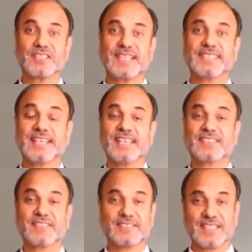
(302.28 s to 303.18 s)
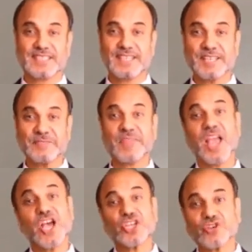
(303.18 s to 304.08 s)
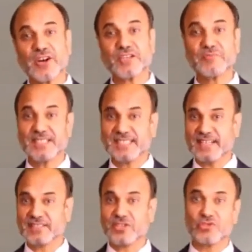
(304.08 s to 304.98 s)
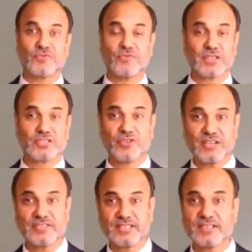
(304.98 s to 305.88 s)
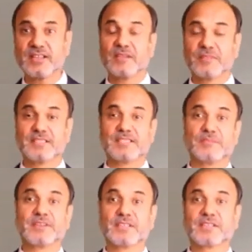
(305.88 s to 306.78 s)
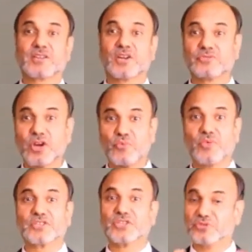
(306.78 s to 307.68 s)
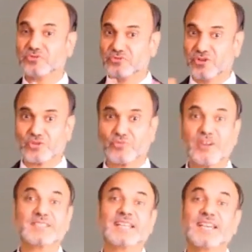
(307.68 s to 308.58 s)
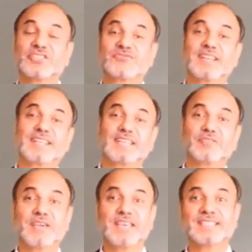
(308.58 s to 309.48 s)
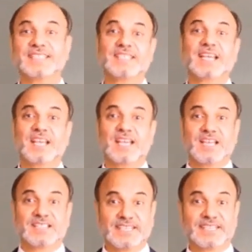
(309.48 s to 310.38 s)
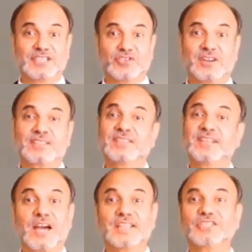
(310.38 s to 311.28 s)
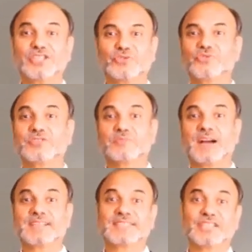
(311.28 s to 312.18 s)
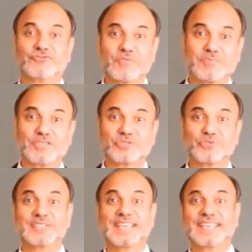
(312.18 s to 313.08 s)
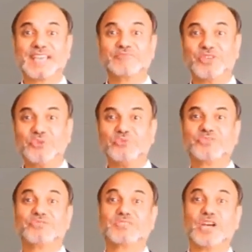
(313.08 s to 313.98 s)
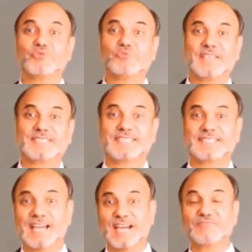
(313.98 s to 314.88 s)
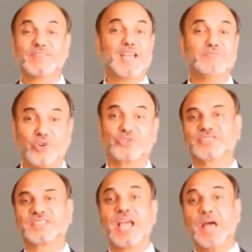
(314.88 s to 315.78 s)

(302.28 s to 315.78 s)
standardizing, and sustaining. Sorting means getting rid of what is not needed, means separating it out what you do not want. Straightening means setting in order, arranging tools, parts, and equipment so they can be used without wasting time and motion,